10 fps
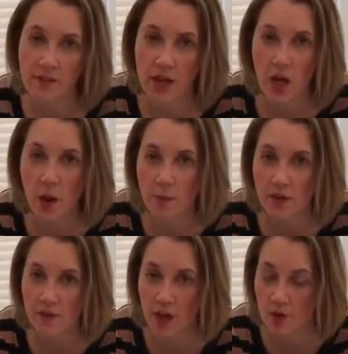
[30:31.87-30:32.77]
having a couple
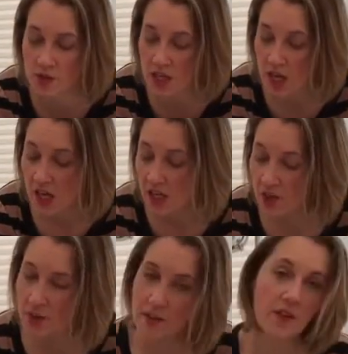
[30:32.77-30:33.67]
of those. You
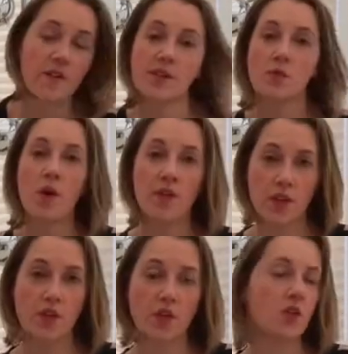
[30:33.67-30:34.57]
know, even if it's one that you're